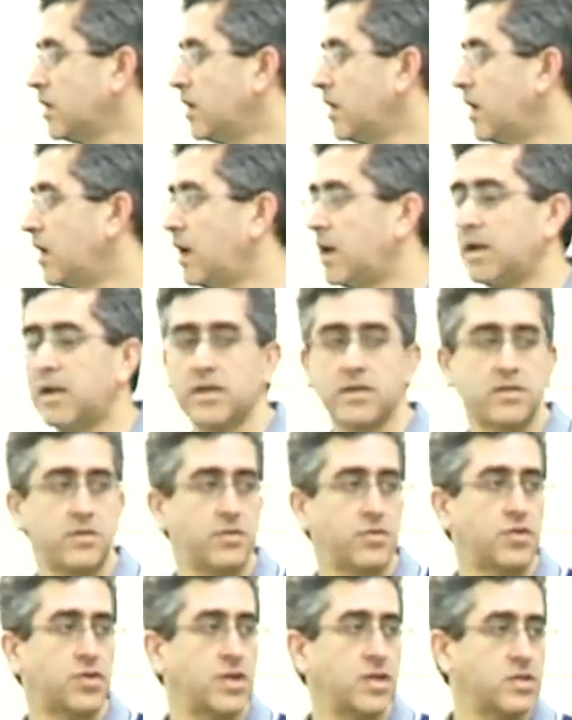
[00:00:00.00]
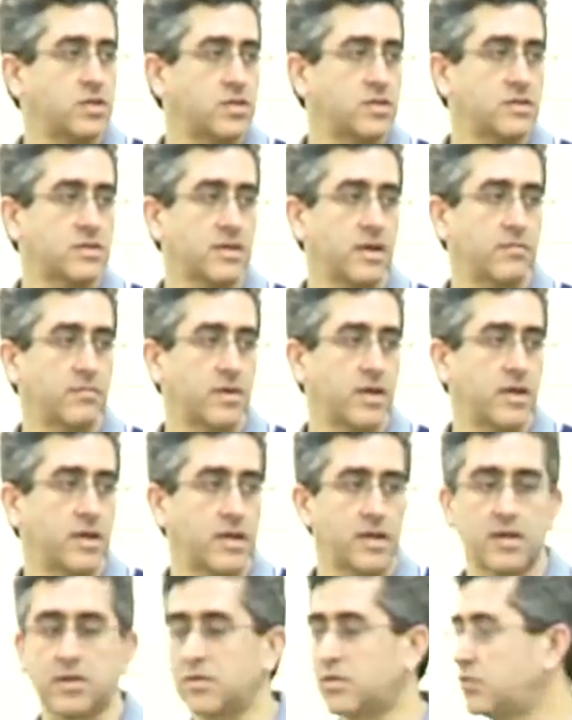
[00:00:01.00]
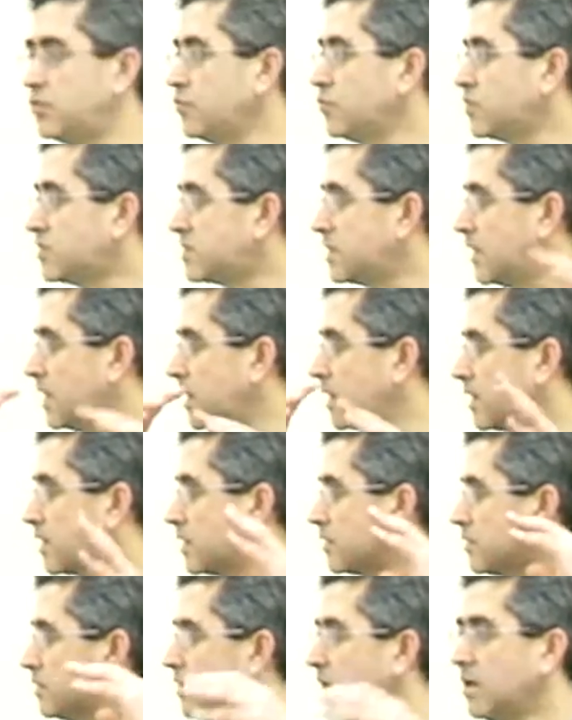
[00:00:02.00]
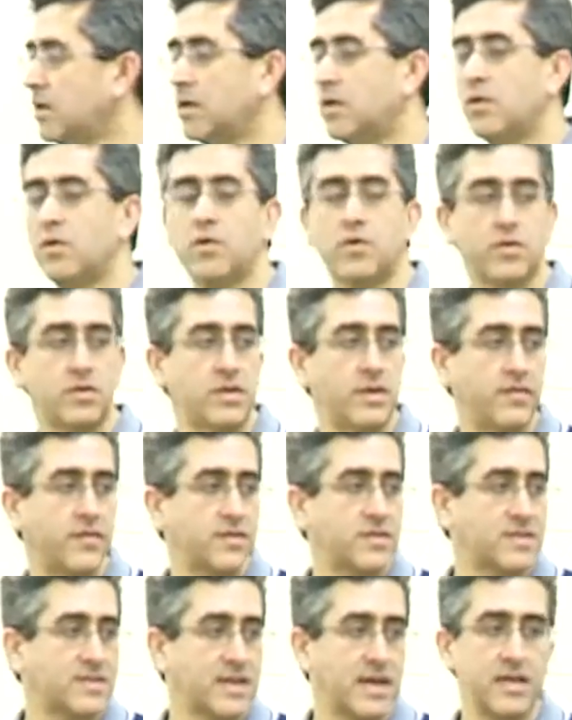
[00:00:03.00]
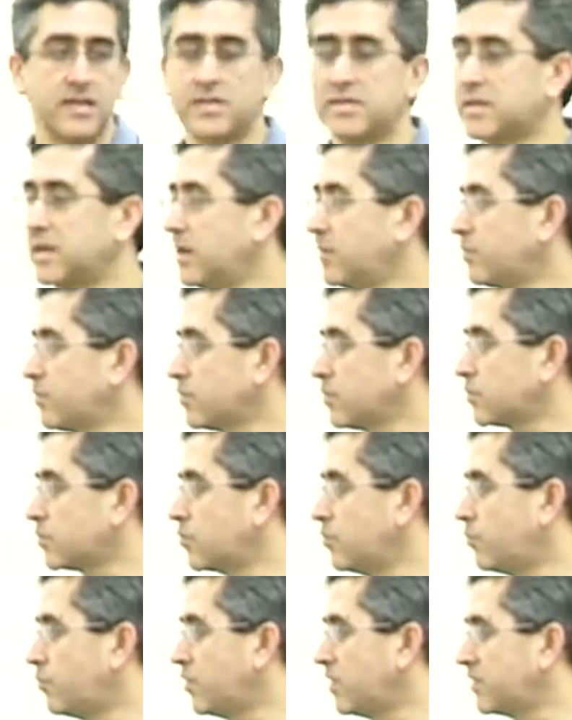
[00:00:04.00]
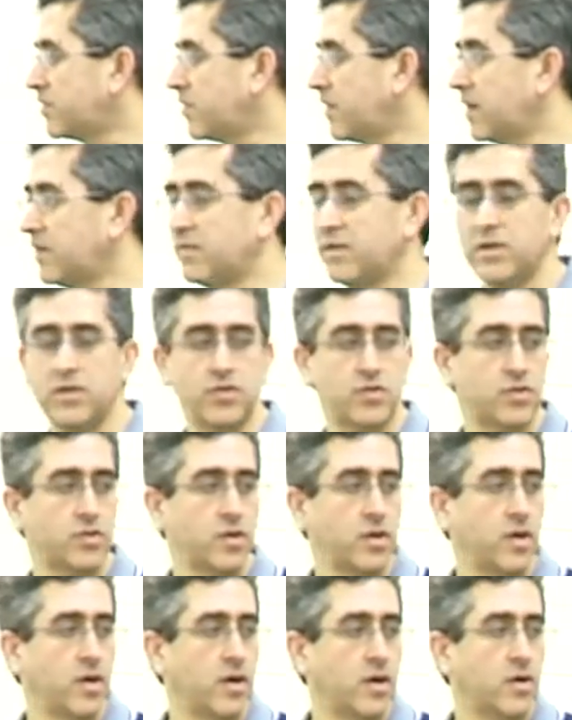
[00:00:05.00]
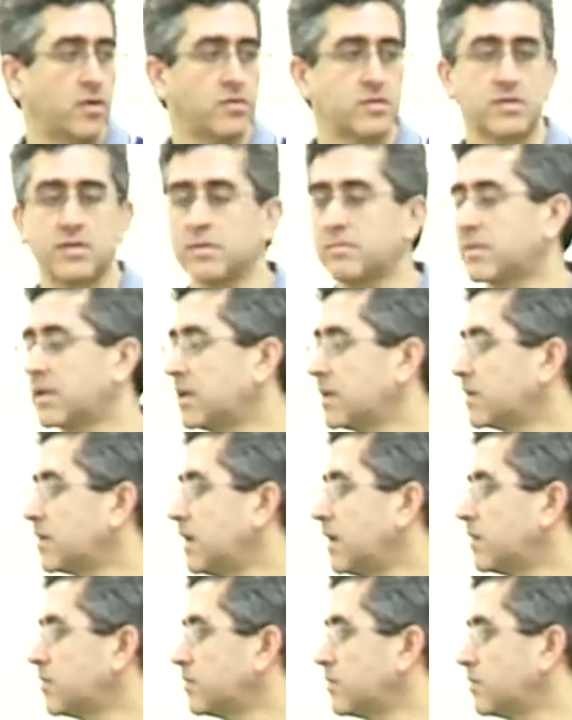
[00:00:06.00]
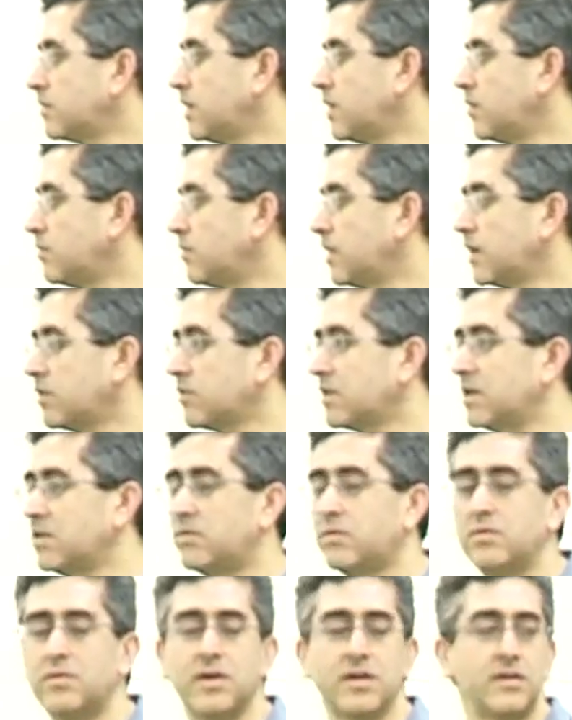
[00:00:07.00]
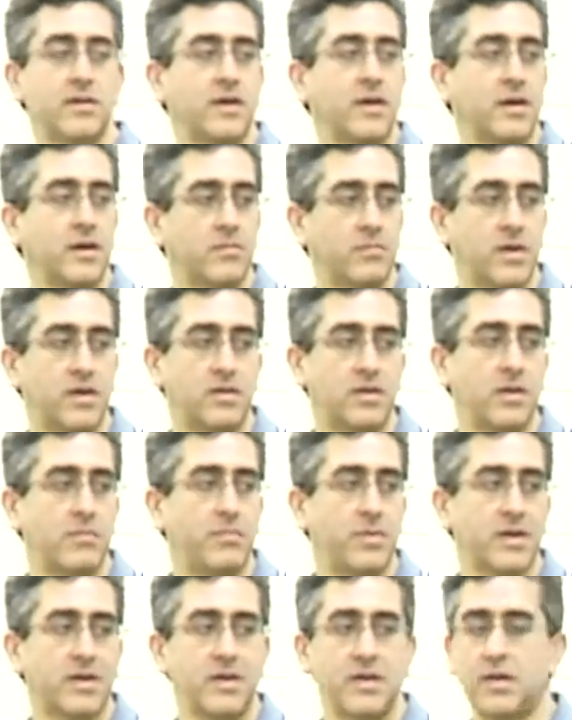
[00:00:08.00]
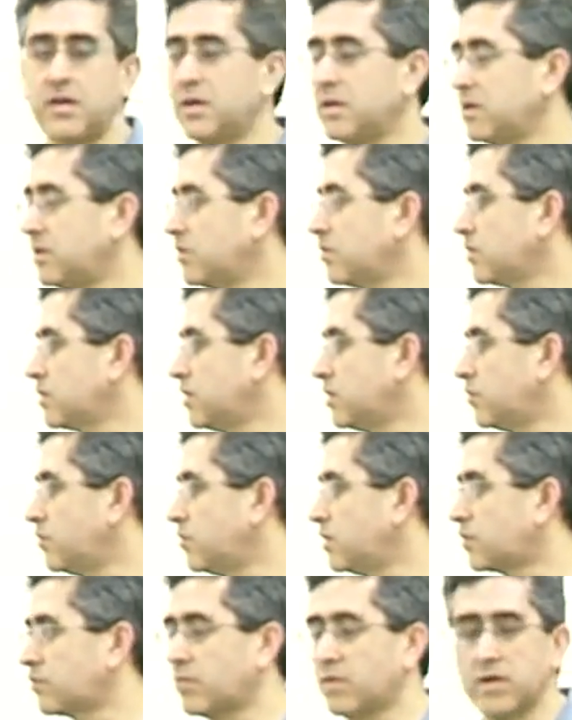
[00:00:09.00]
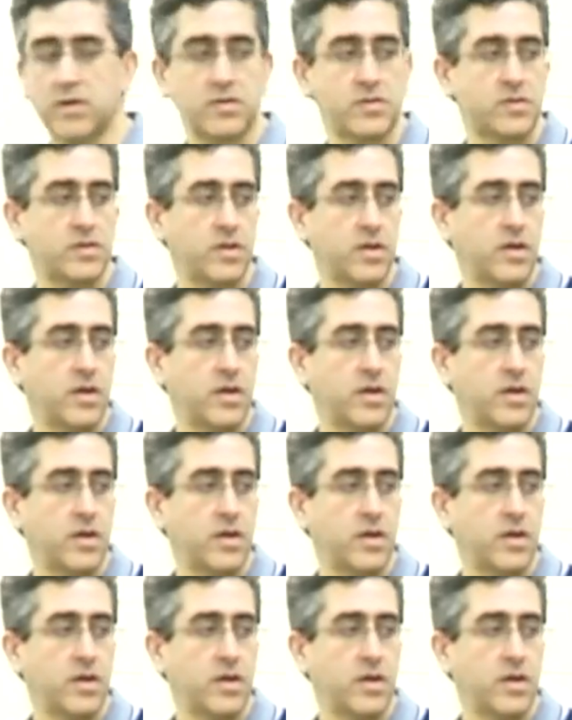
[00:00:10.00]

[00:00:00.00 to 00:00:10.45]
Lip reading: Unless you're changing something like a new cell or different size sample, 2.5 inch or something like that, that you might want to do it. But typically, you only do it once.